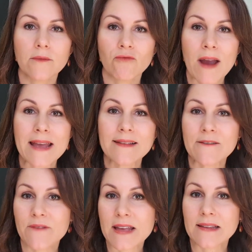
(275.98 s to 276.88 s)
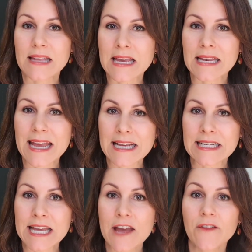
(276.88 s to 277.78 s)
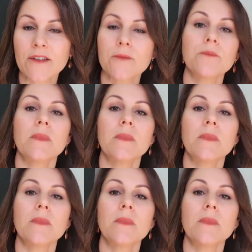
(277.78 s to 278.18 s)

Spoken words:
RAIZ invests in ETFs.